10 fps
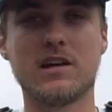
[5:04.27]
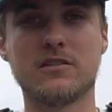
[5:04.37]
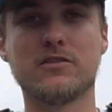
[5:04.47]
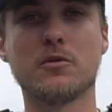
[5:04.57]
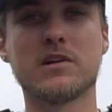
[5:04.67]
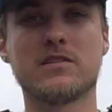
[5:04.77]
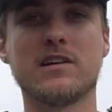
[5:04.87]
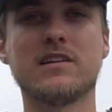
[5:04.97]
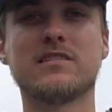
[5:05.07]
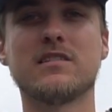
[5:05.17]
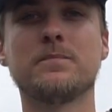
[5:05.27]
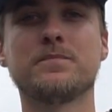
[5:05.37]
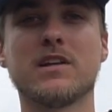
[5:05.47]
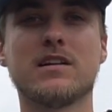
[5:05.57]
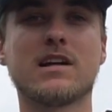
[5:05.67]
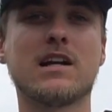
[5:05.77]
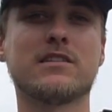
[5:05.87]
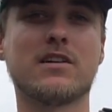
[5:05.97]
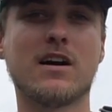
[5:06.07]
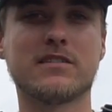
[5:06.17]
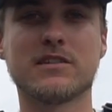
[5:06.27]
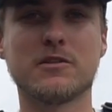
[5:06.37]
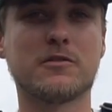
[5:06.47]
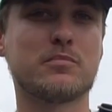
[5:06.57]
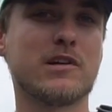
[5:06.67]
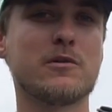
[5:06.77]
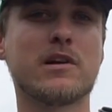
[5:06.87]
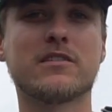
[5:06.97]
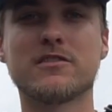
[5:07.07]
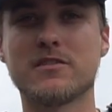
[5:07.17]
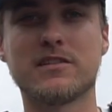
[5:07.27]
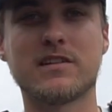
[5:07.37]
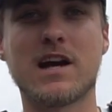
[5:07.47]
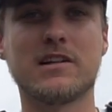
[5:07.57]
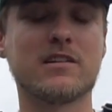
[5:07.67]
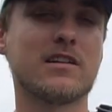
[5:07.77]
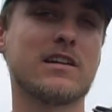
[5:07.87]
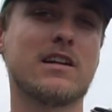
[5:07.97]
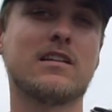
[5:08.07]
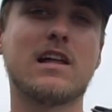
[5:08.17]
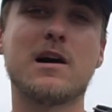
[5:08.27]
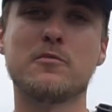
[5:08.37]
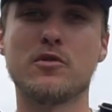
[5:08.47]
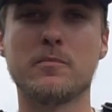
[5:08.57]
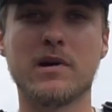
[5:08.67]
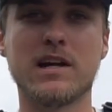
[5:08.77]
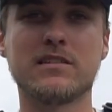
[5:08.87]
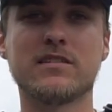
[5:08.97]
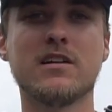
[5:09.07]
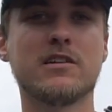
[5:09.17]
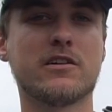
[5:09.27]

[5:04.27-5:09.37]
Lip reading: and doing this and kind of tossing those pre-rigs to the side. You're gonna get a lot more bites.